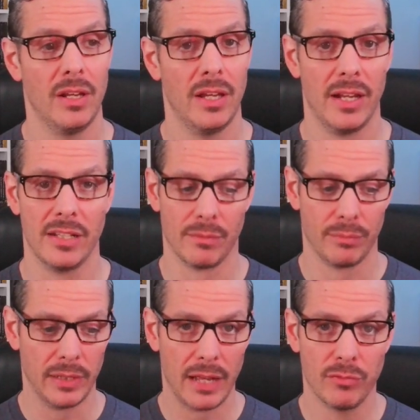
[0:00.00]
It has a
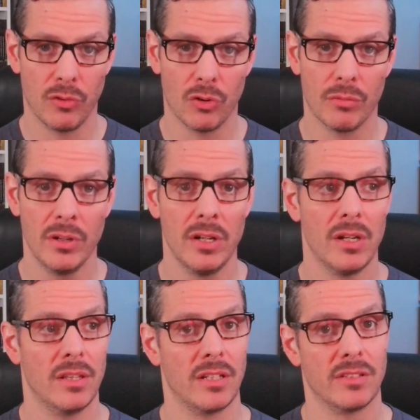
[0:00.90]
platform
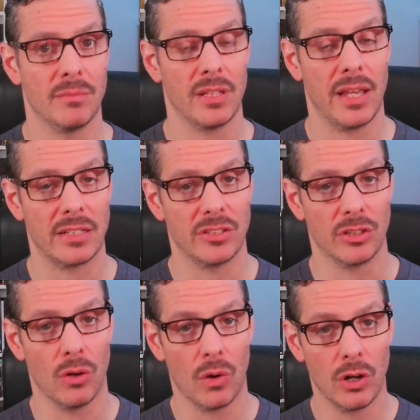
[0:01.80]
that something has to
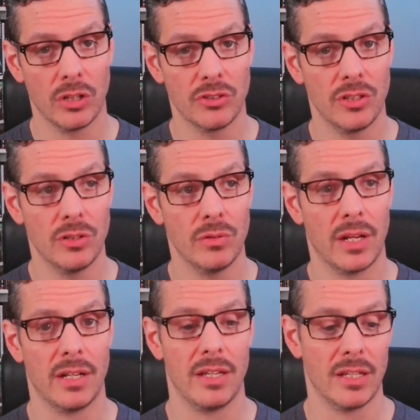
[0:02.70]
go onto,
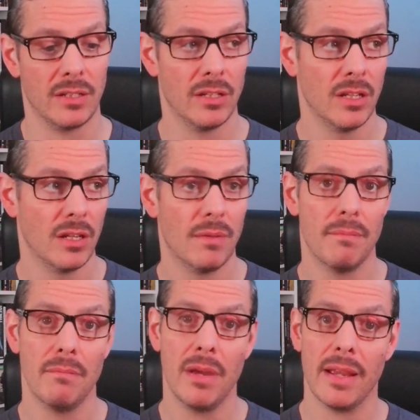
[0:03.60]
and he can
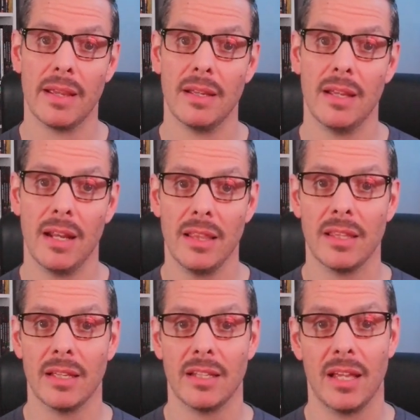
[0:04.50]
make
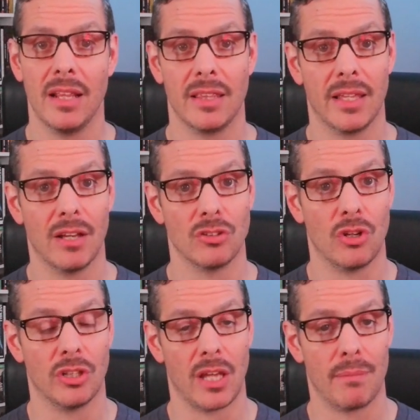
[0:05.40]
anything into anything else
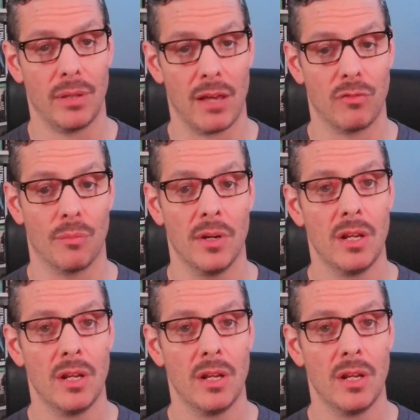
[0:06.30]
on that platform.